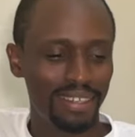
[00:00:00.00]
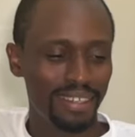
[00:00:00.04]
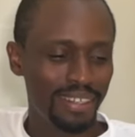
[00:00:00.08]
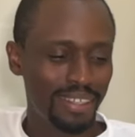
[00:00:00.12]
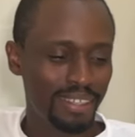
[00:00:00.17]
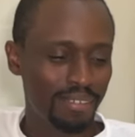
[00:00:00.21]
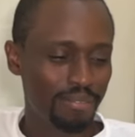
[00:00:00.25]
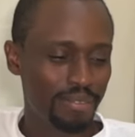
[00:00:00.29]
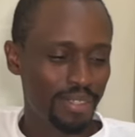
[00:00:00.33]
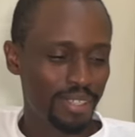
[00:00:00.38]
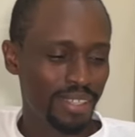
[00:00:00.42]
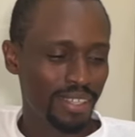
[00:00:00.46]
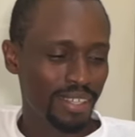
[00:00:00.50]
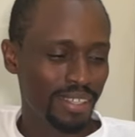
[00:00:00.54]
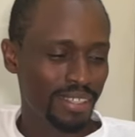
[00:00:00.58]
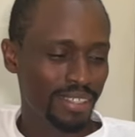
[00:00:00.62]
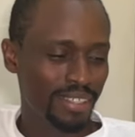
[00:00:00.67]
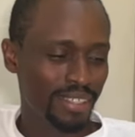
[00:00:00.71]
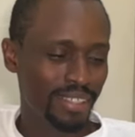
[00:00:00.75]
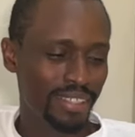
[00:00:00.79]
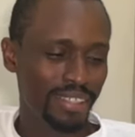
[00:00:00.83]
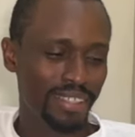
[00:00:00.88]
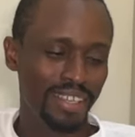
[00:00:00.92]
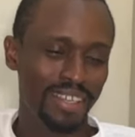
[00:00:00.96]

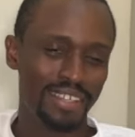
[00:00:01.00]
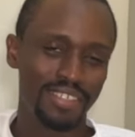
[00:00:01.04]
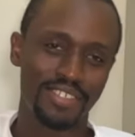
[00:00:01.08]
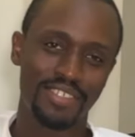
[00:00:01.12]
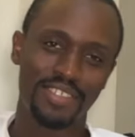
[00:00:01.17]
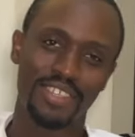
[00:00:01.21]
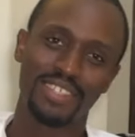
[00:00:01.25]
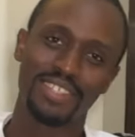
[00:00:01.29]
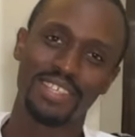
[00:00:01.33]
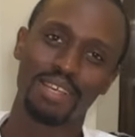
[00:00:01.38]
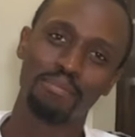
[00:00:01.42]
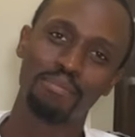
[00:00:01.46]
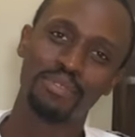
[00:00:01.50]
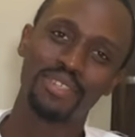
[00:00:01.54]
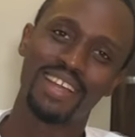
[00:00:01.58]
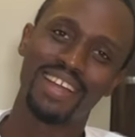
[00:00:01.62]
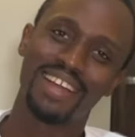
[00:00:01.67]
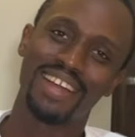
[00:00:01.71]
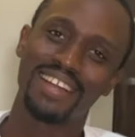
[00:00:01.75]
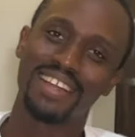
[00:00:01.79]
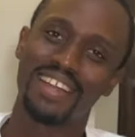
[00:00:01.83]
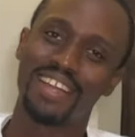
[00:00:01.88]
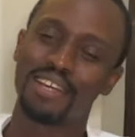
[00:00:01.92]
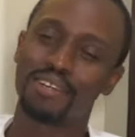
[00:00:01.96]
the SGS
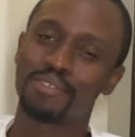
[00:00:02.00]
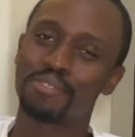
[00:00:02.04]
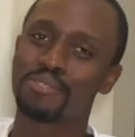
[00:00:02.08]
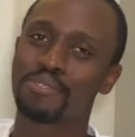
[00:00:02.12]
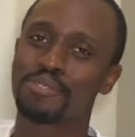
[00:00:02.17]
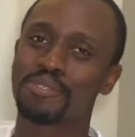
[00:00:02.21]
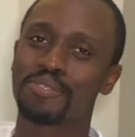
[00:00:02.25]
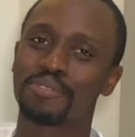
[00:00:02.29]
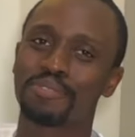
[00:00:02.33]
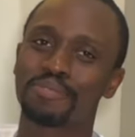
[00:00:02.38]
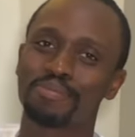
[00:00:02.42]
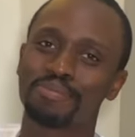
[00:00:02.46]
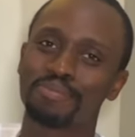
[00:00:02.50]
Abuja Hangout,